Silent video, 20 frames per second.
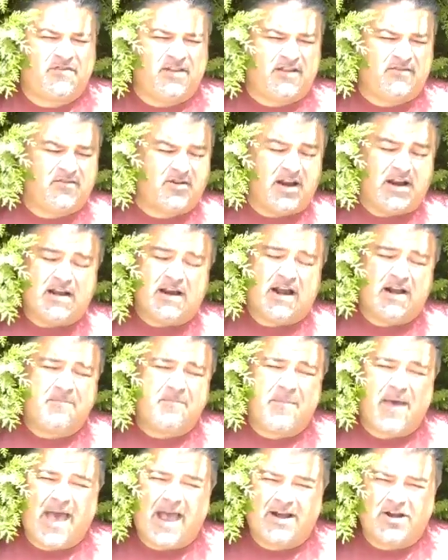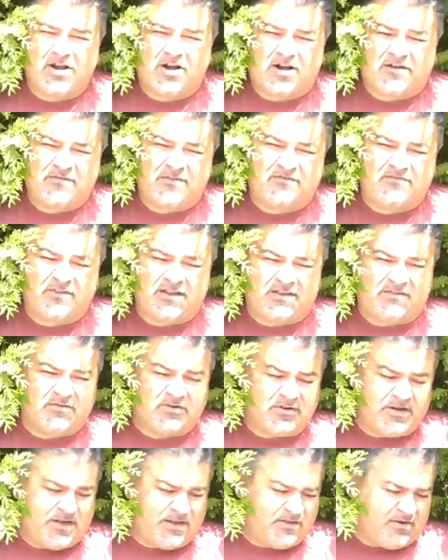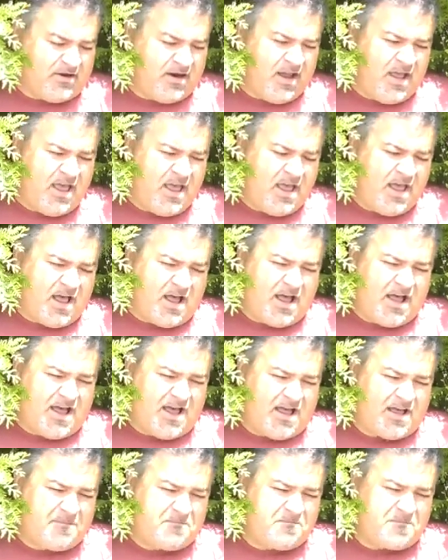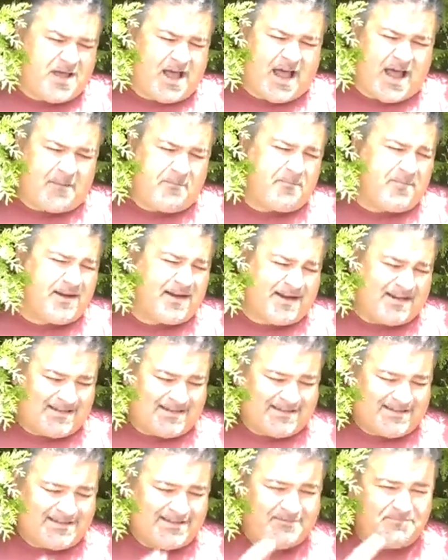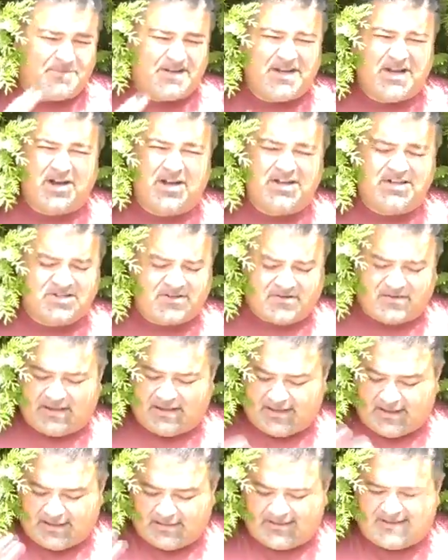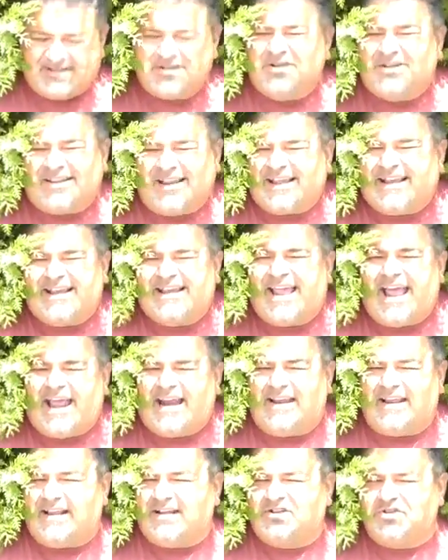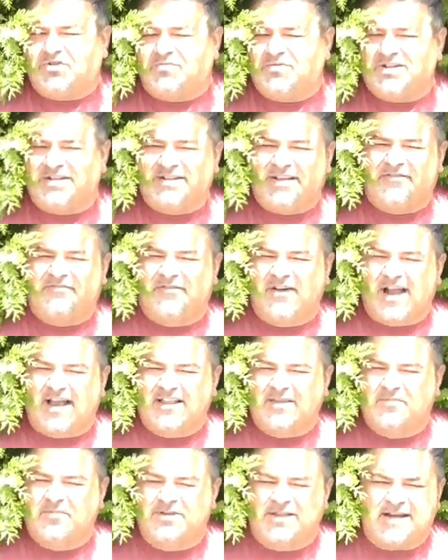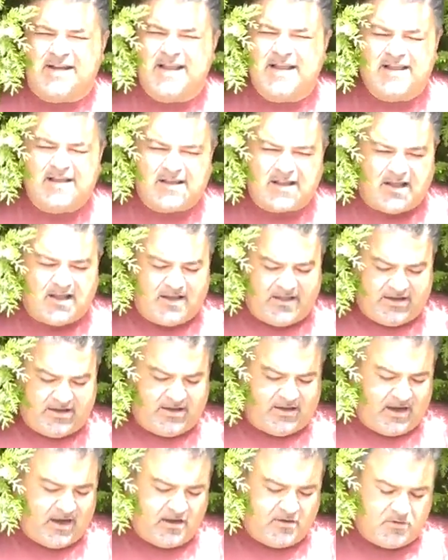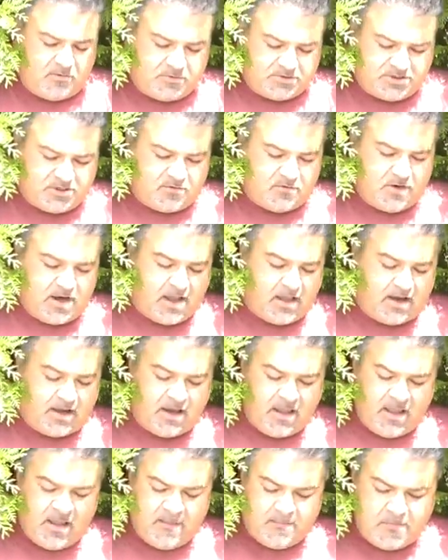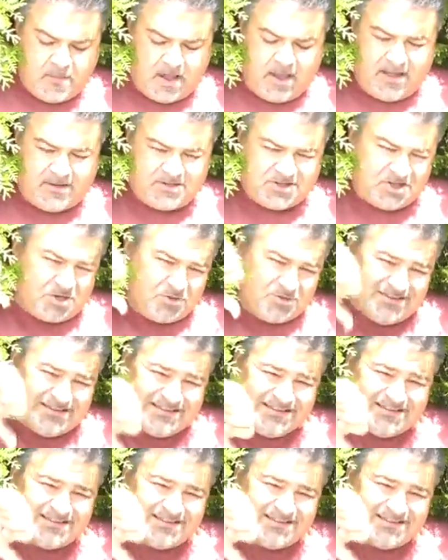flavor, and not a bad coffee flavor either. But because of, it's like, again, it's almost like they forgot to put the nic in it. I don't know what's going on. So